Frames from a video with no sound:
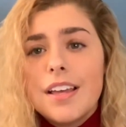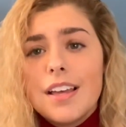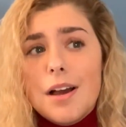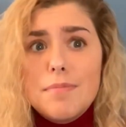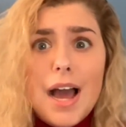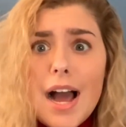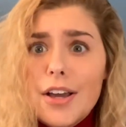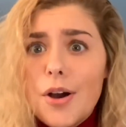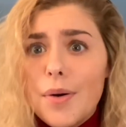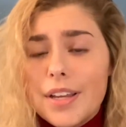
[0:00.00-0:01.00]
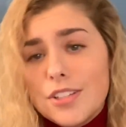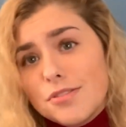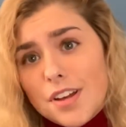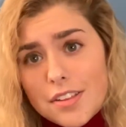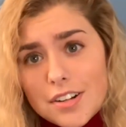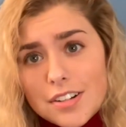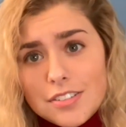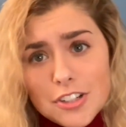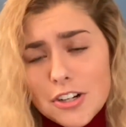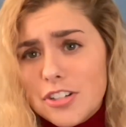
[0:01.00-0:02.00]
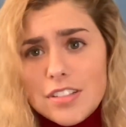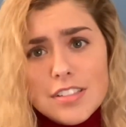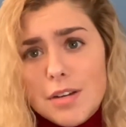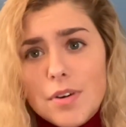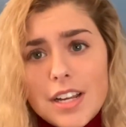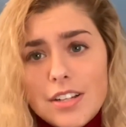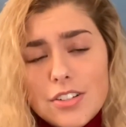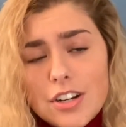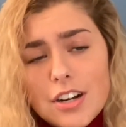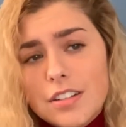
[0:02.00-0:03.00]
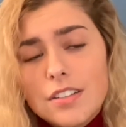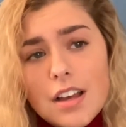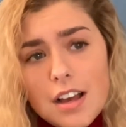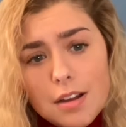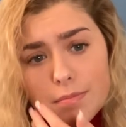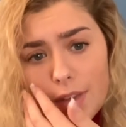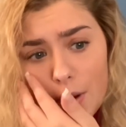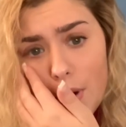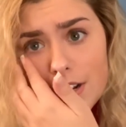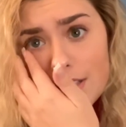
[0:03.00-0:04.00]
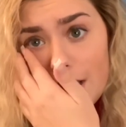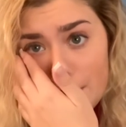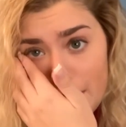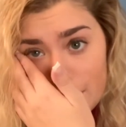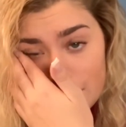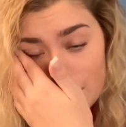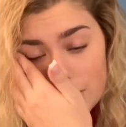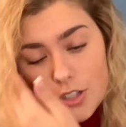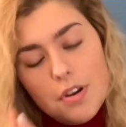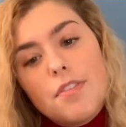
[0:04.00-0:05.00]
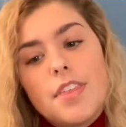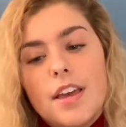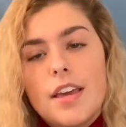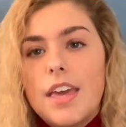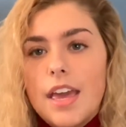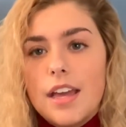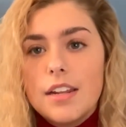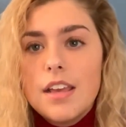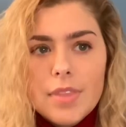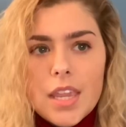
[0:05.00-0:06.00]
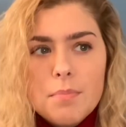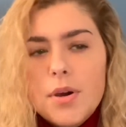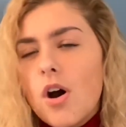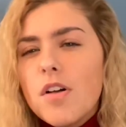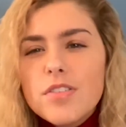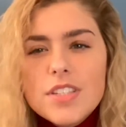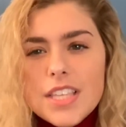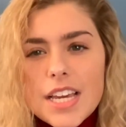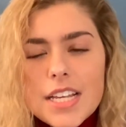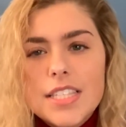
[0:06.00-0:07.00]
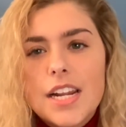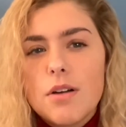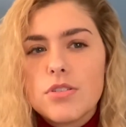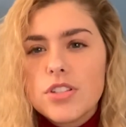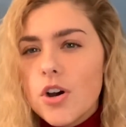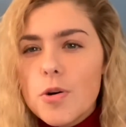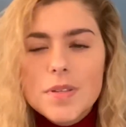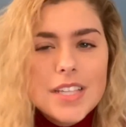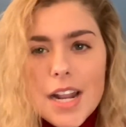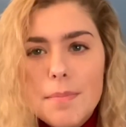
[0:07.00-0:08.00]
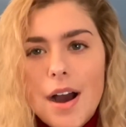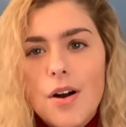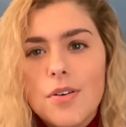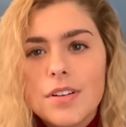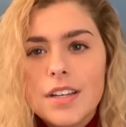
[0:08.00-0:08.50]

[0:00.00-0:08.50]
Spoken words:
I'm not going to another church this summer to intern. I want to stay at my church and do everything I can. But all those things that I was so upset about,